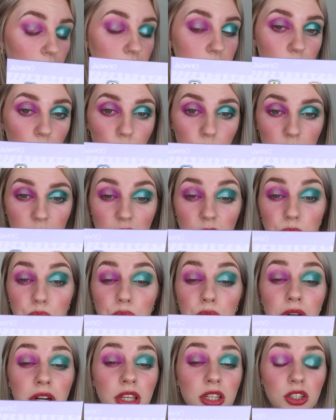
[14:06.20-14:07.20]
is a really
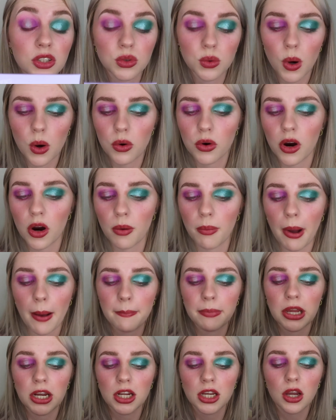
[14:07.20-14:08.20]
pretty duochrome. I'm
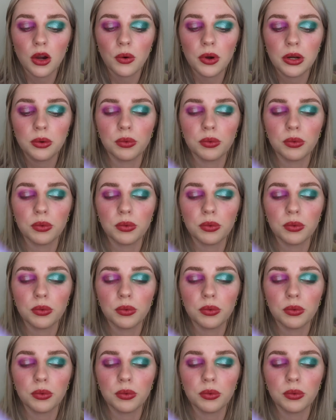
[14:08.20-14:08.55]
going to go in